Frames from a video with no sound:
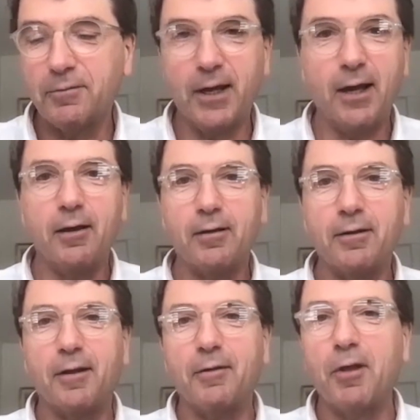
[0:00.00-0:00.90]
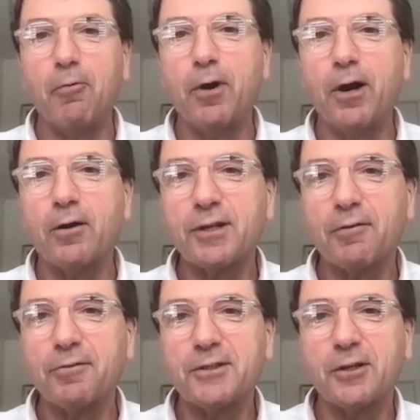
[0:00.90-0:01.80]
They were on
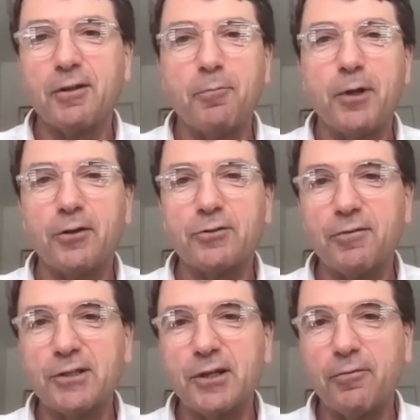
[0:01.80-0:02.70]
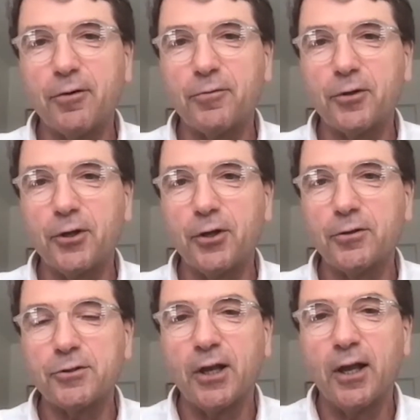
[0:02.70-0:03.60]
ServiceNow. They've been on ServiceNow for a few
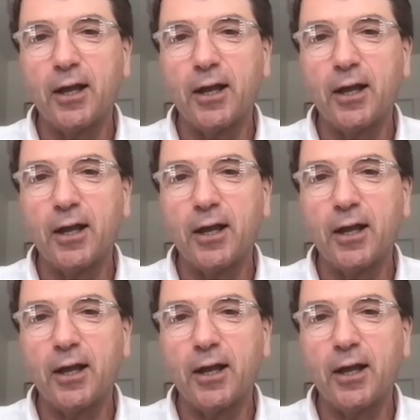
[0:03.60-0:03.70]
years.